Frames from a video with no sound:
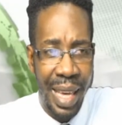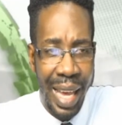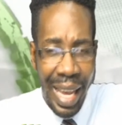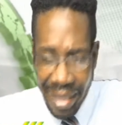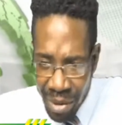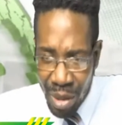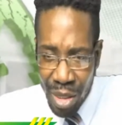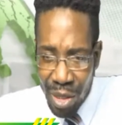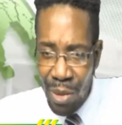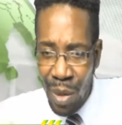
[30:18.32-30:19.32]
And
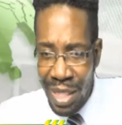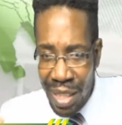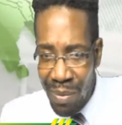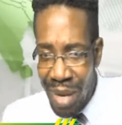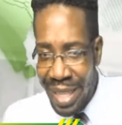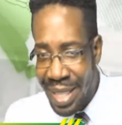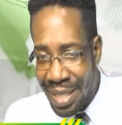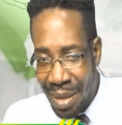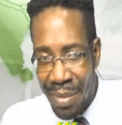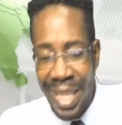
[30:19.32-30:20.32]
those are the ones that
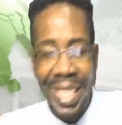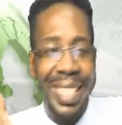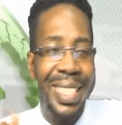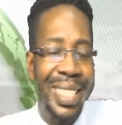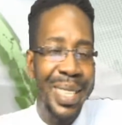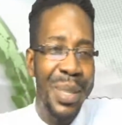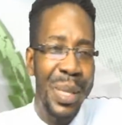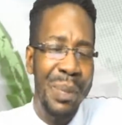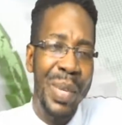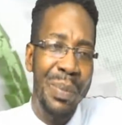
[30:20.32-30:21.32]
managed to make it into the
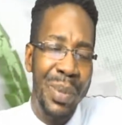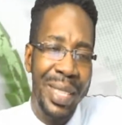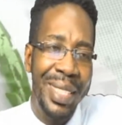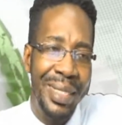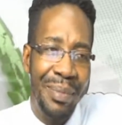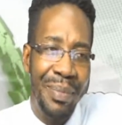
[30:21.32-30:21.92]
newspapers.